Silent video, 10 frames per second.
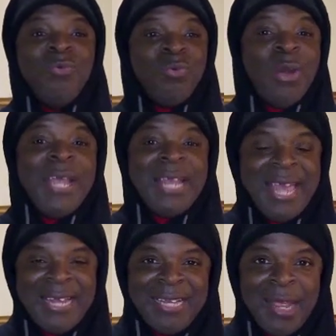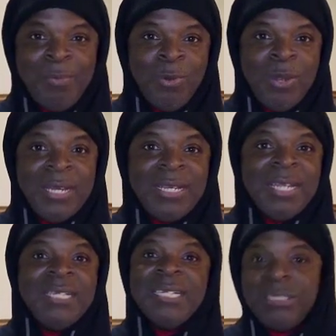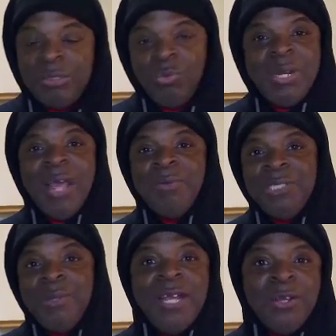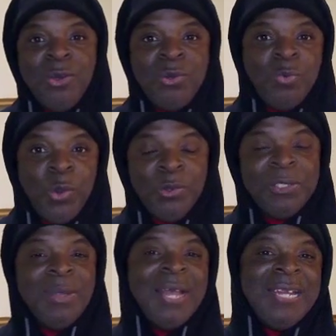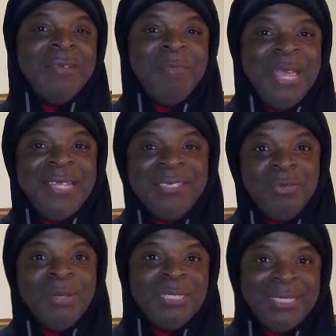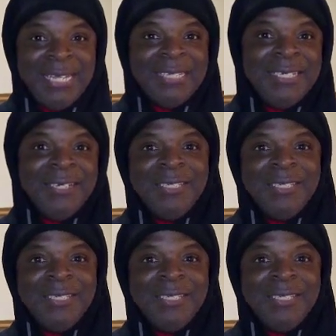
right at that point, this is when I was trying to go to work, so I didn't pay too much attention.